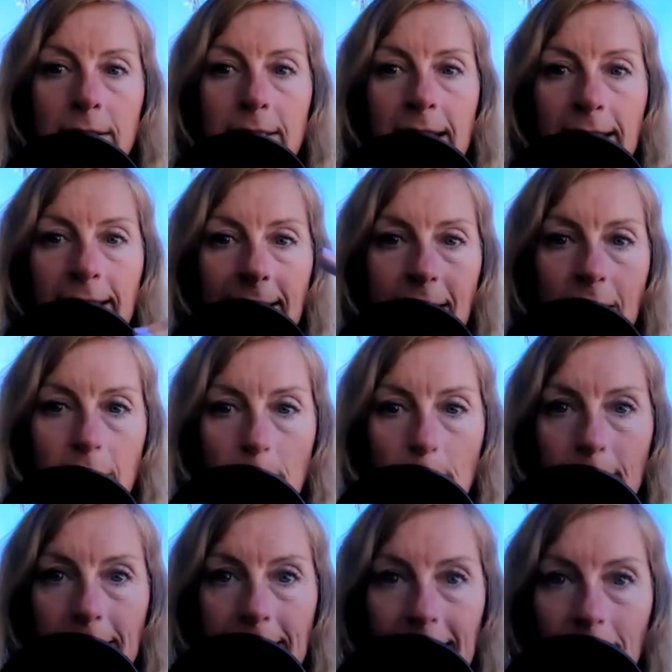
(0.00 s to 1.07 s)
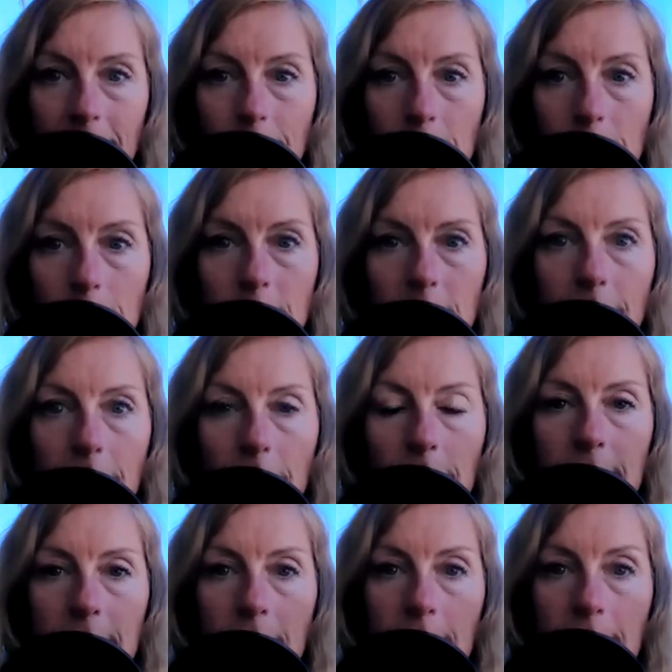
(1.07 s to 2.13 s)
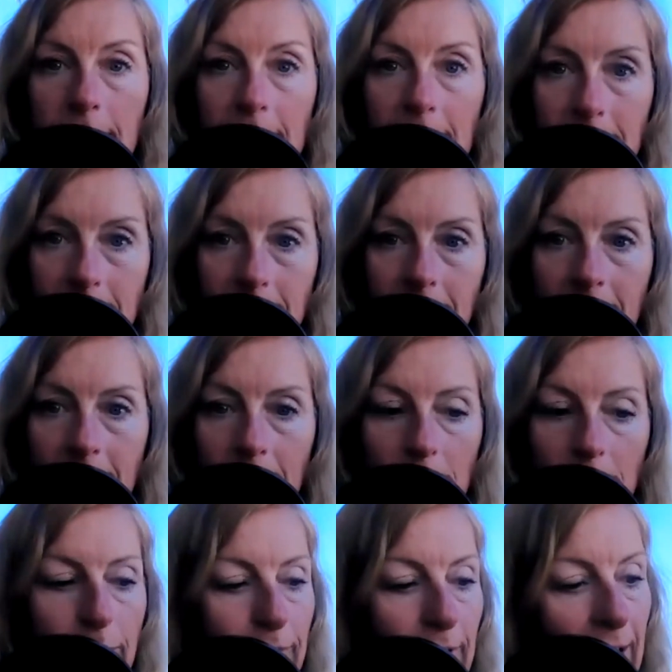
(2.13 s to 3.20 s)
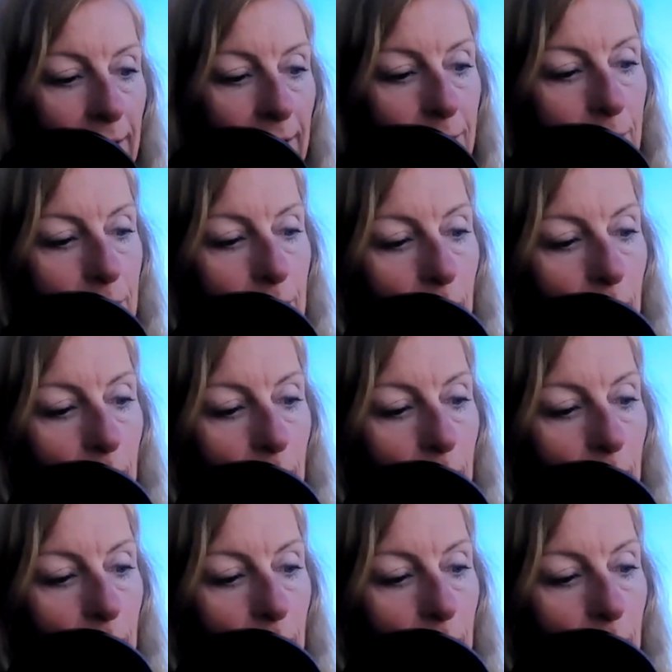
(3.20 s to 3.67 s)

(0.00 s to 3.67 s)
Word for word: Taking out the plant foods and focusing on getting healthy fats.